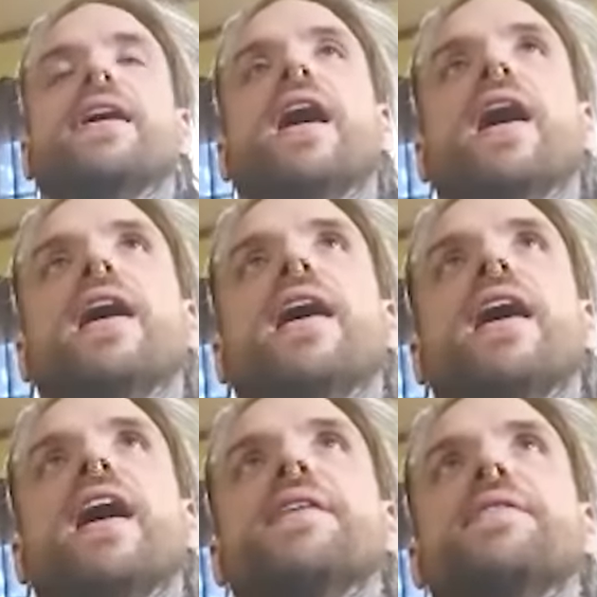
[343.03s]

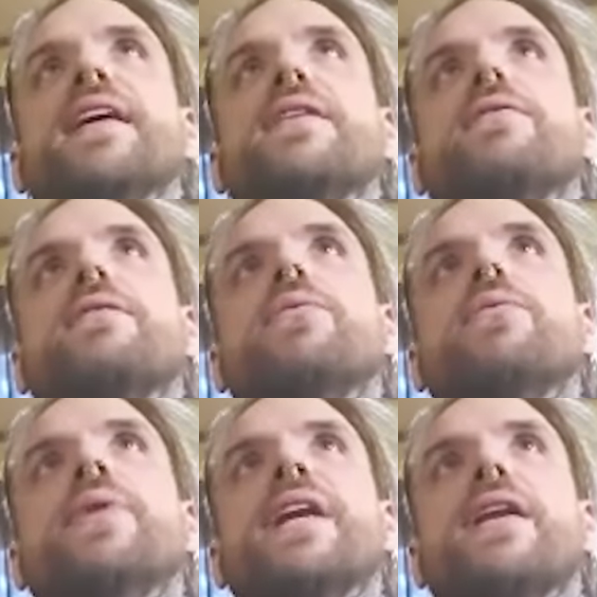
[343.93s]
I think
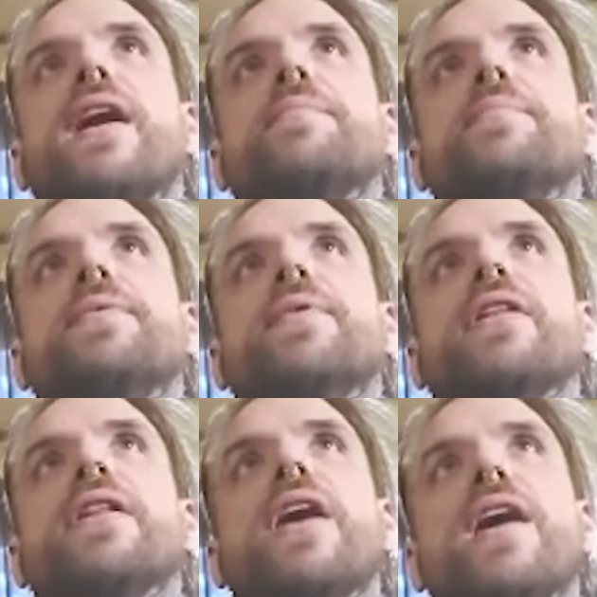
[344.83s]
when a lot
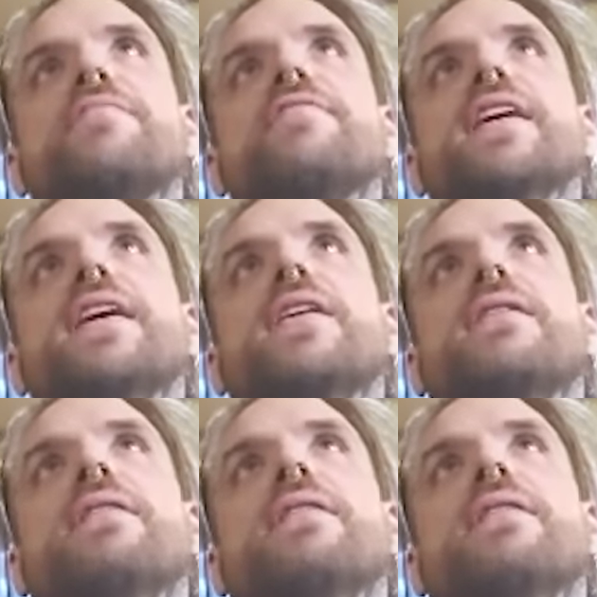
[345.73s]
of the